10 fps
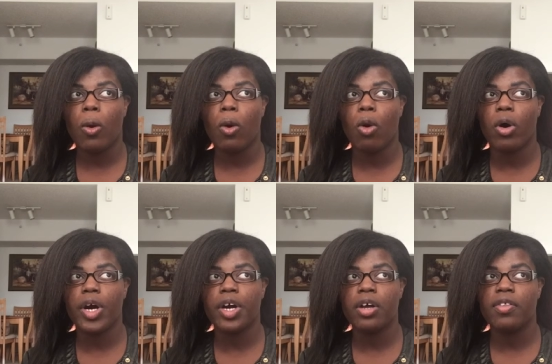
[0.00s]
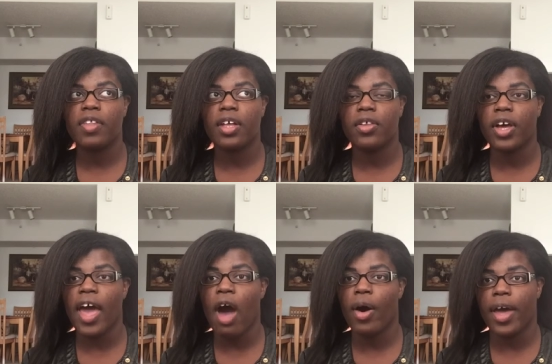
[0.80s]
Or they look
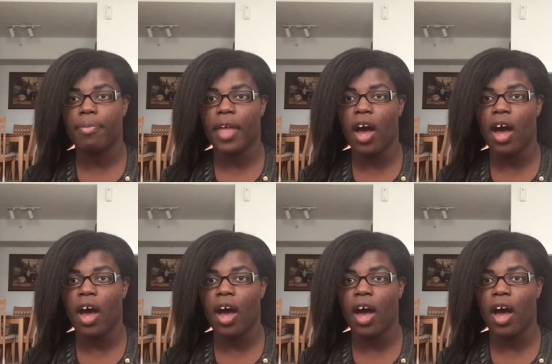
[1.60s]
at how I am